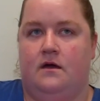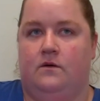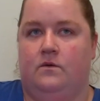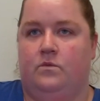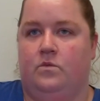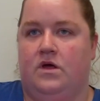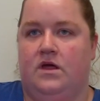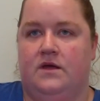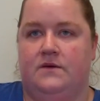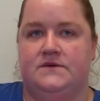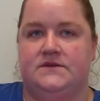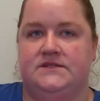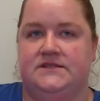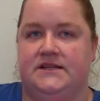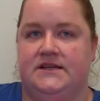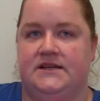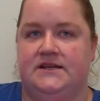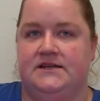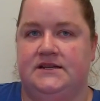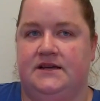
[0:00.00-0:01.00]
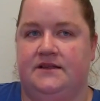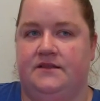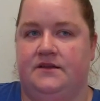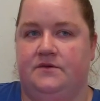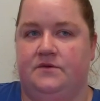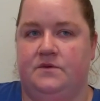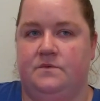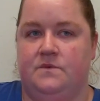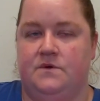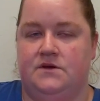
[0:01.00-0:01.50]
While I was sitting down there
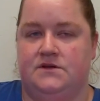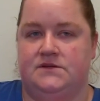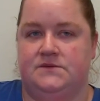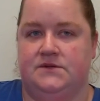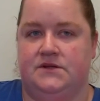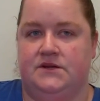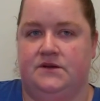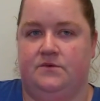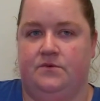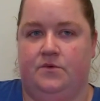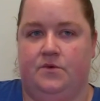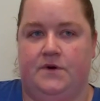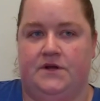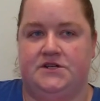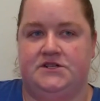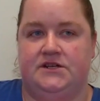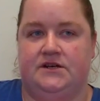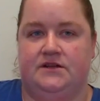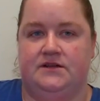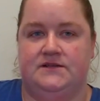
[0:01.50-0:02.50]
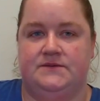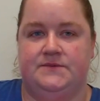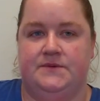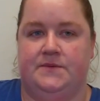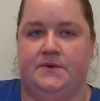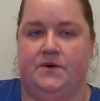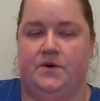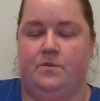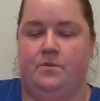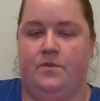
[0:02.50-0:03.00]
with my husband and we were watching all these
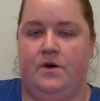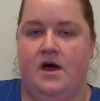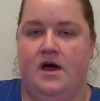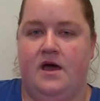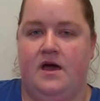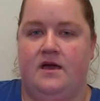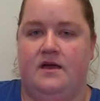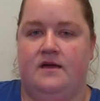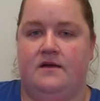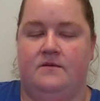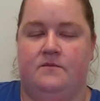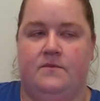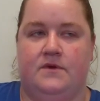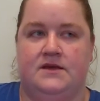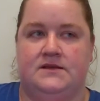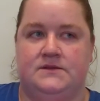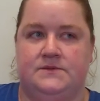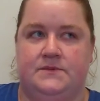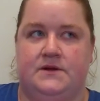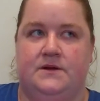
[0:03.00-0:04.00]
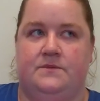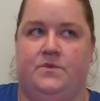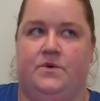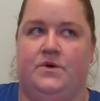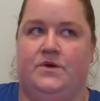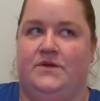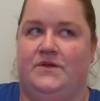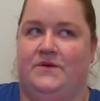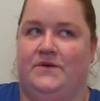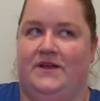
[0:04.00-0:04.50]
people go by, my husband and I
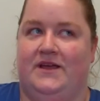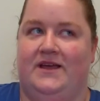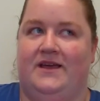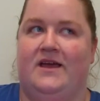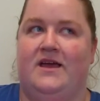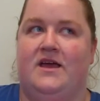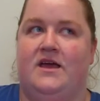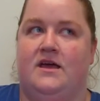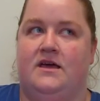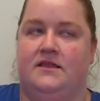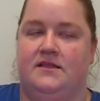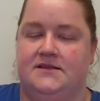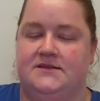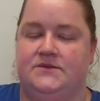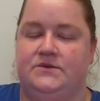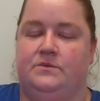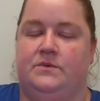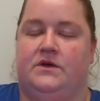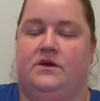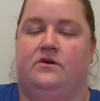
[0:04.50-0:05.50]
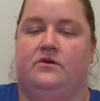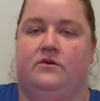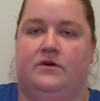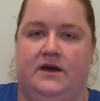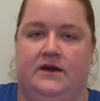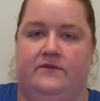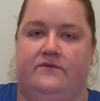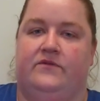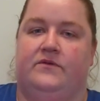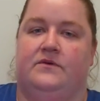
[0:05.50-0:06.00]
both are like, this would be
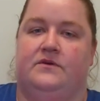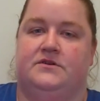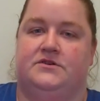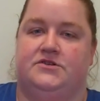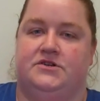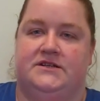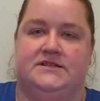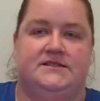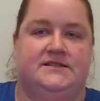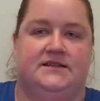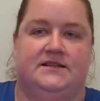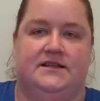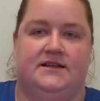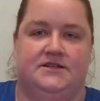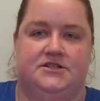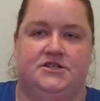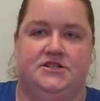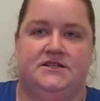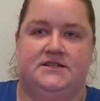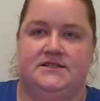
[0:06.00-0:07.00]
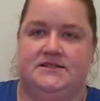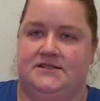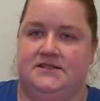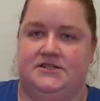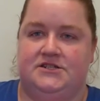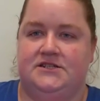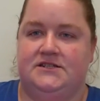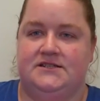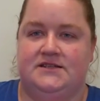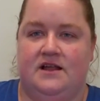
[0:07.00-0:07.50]
great for Tracy. Like,
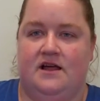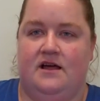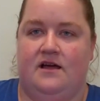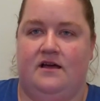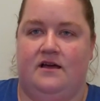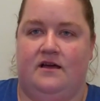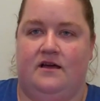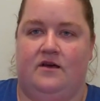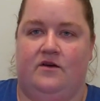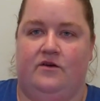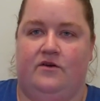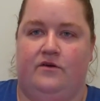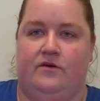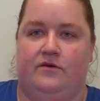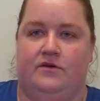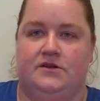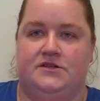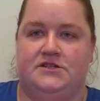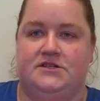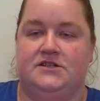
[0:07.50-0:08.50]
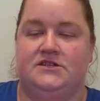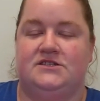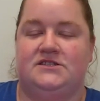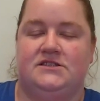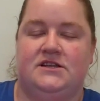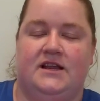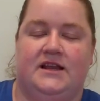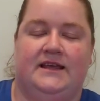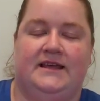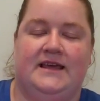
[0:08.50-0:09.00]
she's not
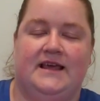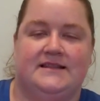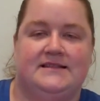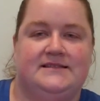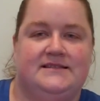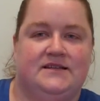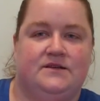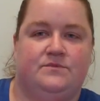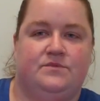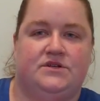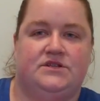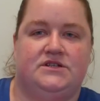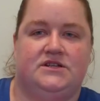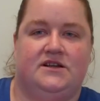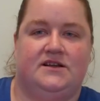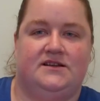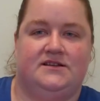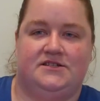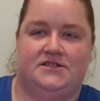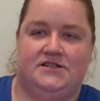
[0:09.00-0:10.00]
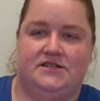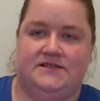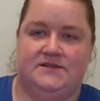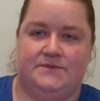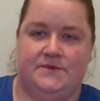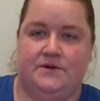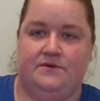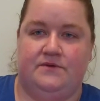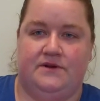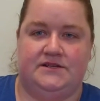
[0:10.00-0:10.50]
against it, but she's
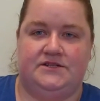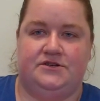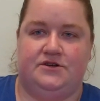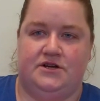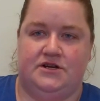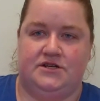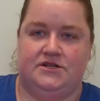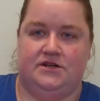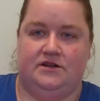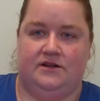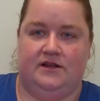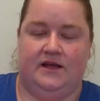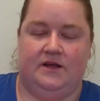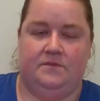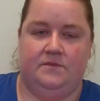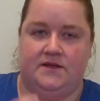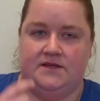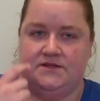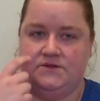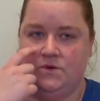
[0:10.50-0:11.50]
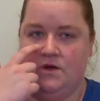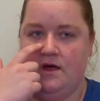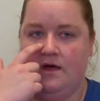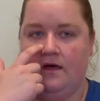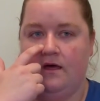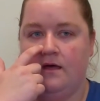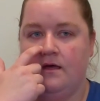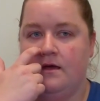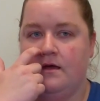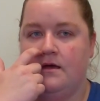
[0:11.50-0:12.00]
been raised traditional like me as
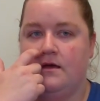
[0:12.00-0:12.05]
well.